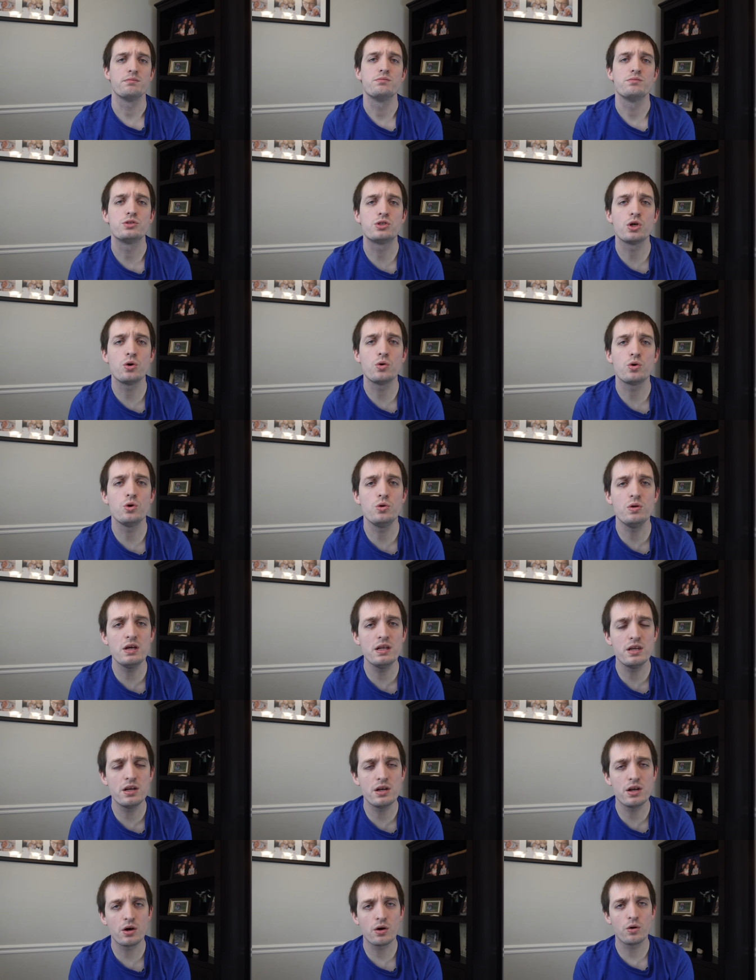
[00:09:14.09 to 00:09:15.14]
So you need
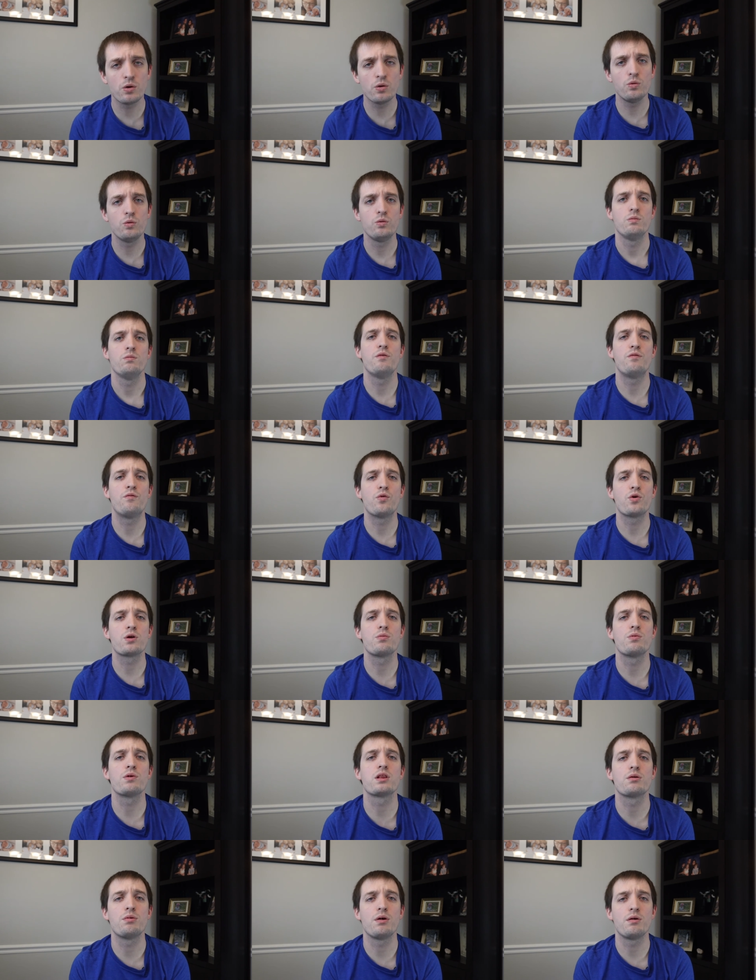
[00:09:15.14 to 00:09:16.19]
to know before you
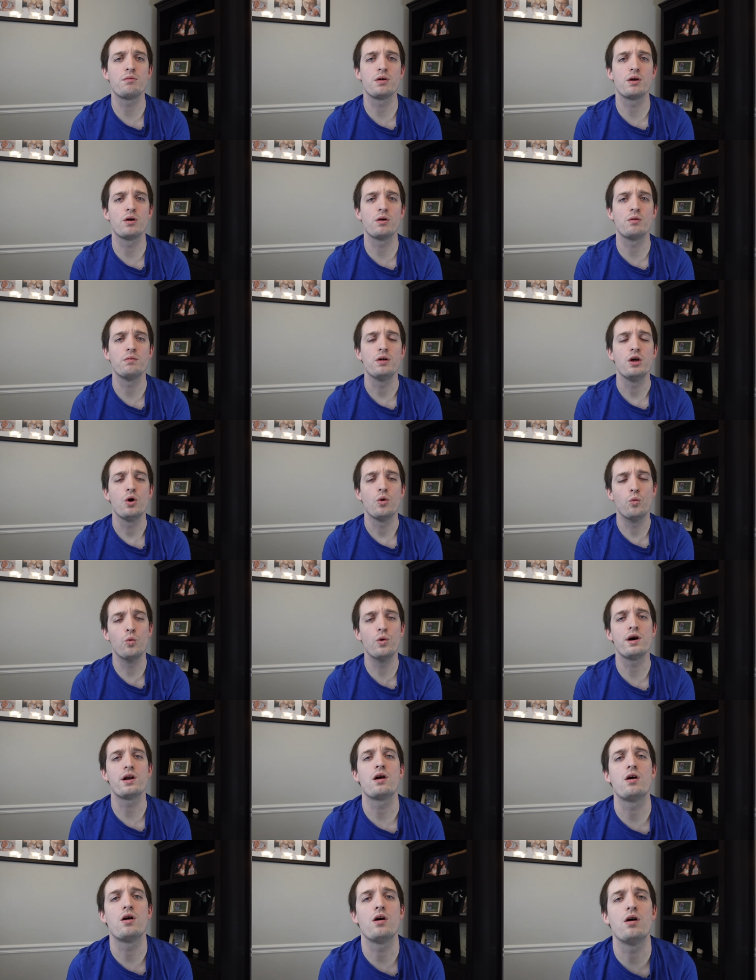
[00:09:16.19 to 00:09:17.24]
bring the puppy home,
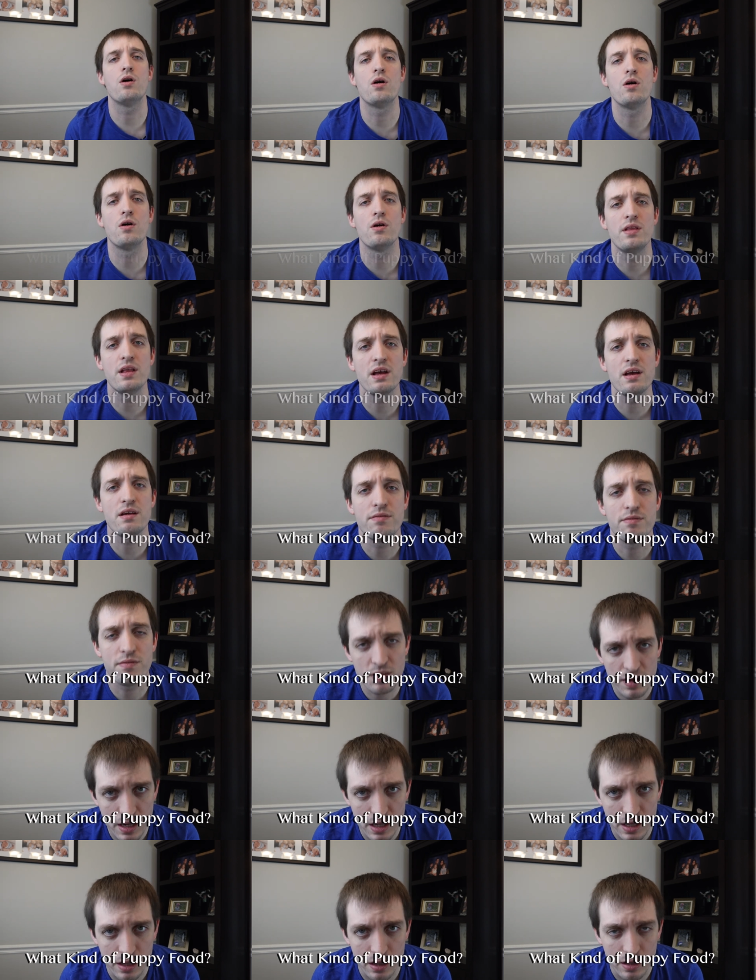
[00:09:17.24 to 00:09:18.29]
what are they
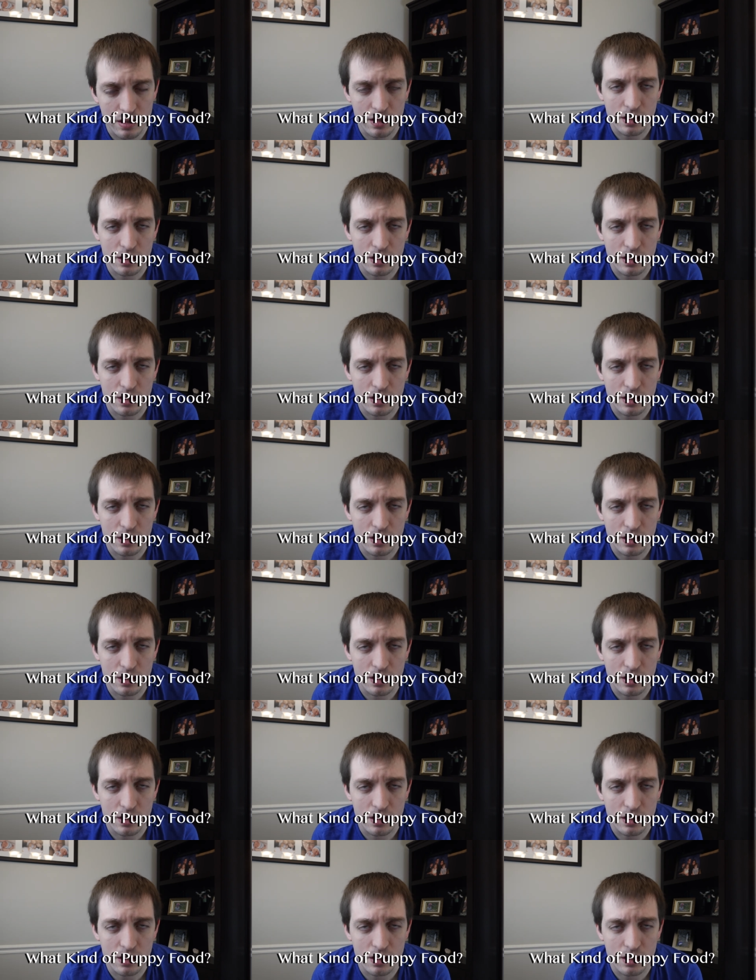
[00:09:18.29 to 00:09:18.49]
feeding?